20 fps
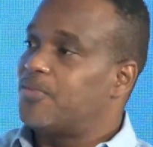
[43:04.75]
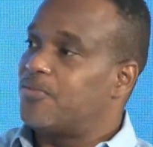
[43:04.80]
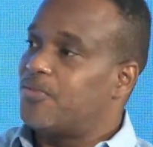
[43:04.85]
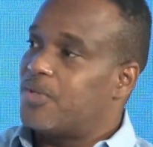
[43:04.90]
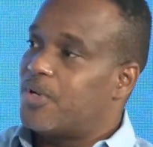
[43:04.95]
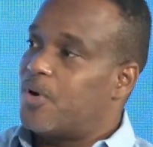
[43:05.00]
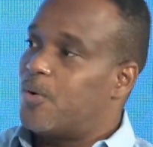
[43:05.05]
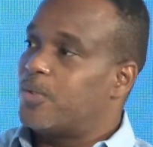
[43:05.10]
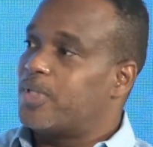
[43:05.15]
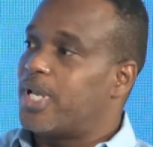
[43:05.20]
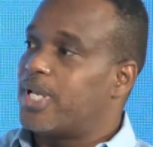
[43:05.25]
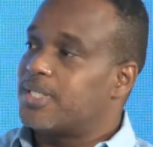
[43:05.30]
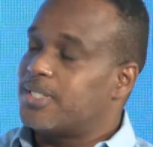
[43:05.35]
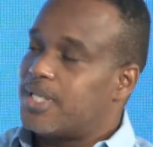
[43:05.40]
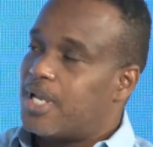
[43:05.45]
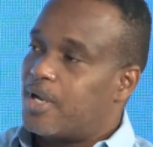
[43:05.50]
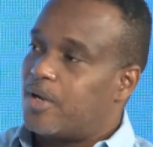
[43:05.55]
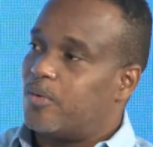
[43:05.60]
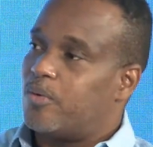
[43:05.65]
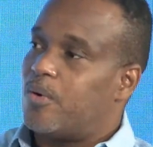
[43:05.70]
to figure out
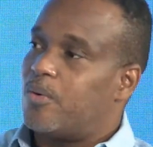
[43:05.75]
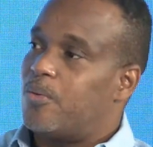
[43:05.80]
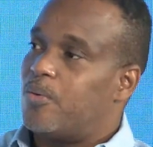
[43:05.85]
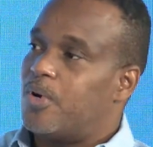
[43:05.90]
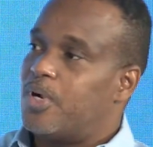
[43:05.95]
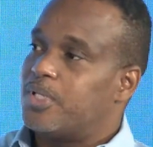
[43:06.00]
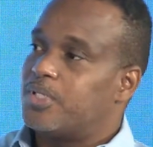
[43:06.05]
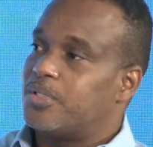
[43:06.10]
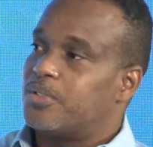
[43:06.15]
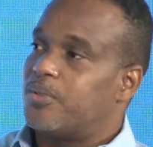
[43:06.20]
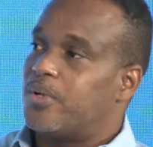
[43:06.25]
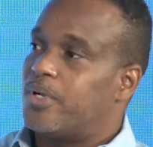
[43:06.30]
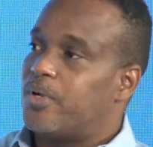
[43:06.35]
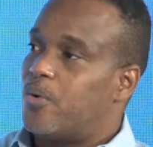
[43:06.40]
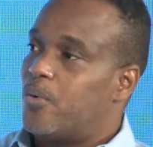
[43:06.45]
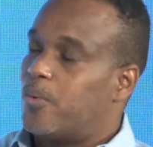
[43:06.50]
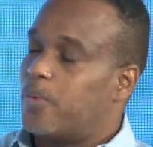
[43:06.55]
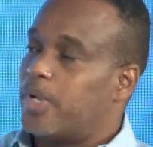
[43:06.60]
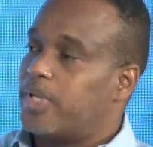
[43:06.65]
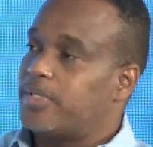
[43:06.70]
exactly what we want to do and
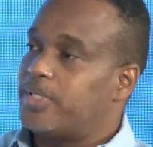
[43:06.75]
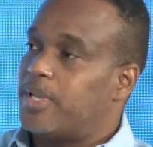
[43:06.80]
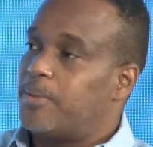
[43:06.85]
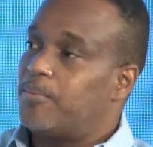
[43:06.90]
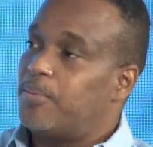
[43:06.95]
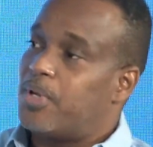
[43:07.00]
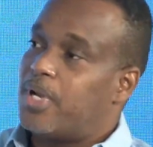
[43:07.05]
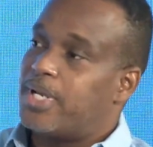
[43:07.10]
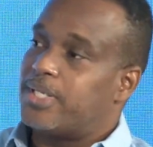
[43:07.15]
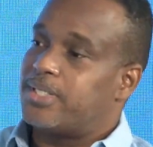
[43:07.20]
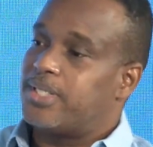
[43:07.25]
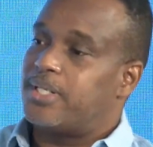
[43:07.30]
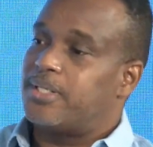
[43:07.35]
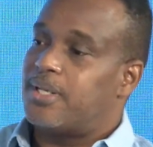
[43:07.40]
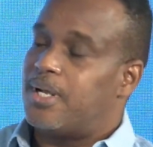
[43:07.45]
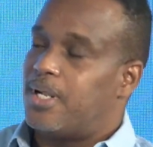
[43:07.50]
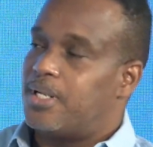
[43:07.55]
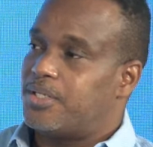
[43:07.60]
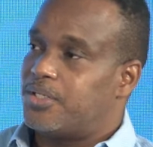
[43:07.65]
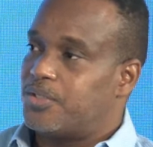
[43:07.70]
how we're going to employ
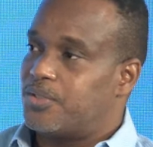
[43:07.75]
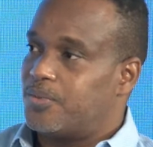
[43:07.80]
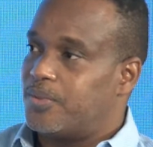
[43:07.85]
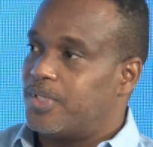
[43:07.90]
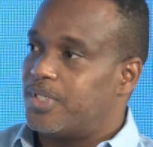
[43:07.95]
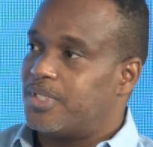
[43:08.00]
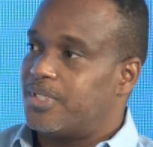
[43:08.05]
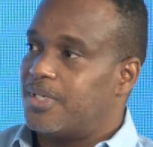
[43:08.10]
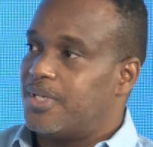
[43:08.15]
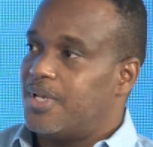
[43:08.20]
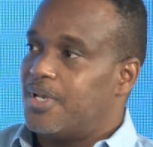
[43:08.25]
technology to it.